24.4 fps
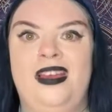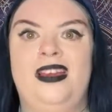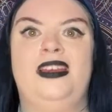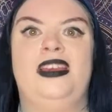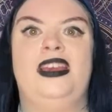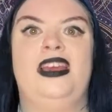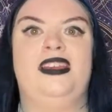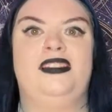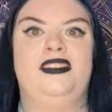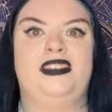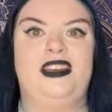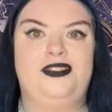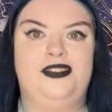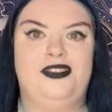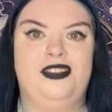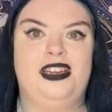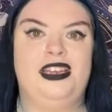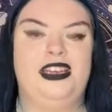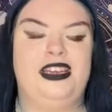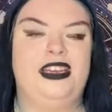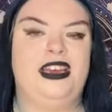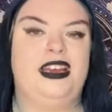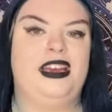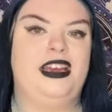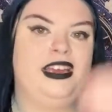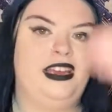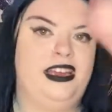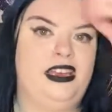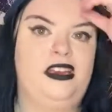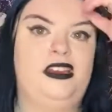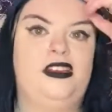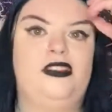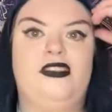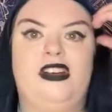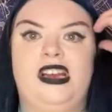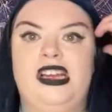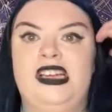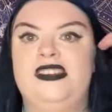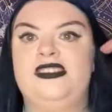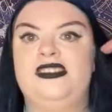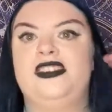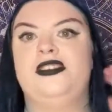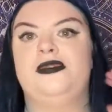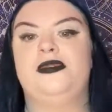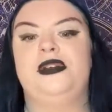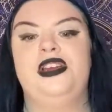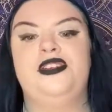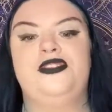Yeah, definitely a great deal.